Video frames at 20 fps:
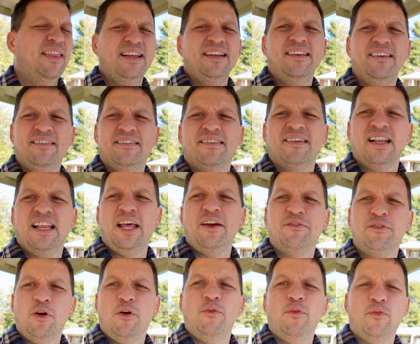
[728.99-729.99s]
think this is a
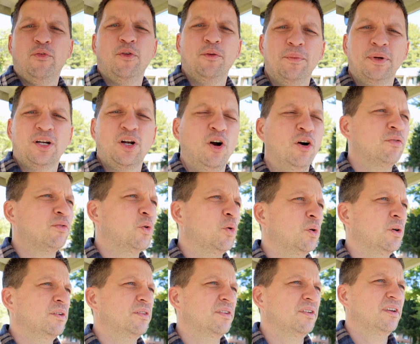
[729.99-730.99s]
leftover from a golf
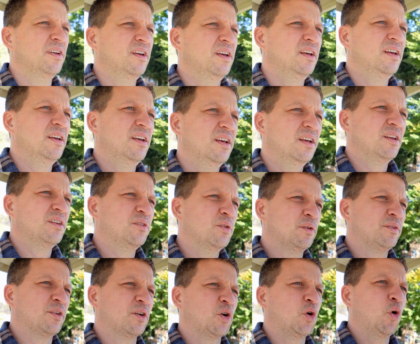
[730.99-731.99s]
course.
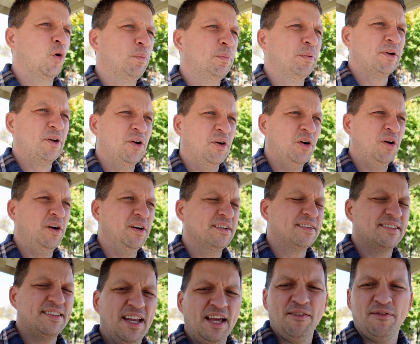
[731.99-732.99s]
So it's a corporate car.
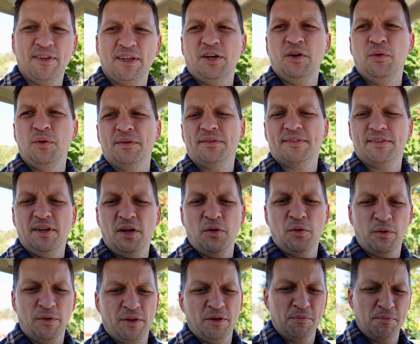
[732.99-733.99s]
It's definitely going
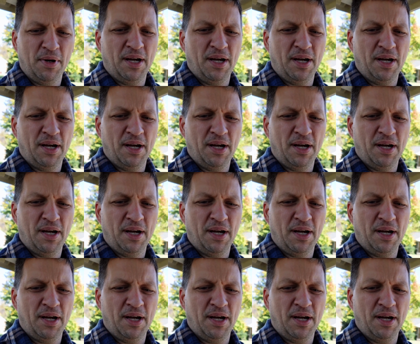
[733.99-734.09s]
slower than